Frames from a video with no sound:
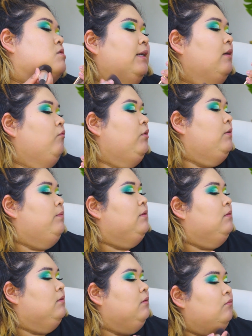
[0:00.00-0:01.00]
I got
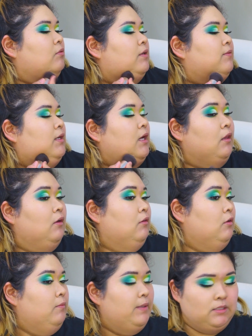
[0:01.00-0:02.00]
rid of the color a
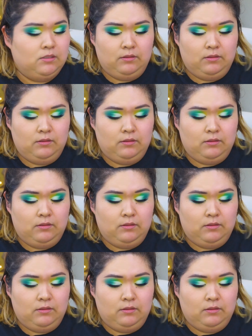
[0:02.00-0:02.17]
little bit.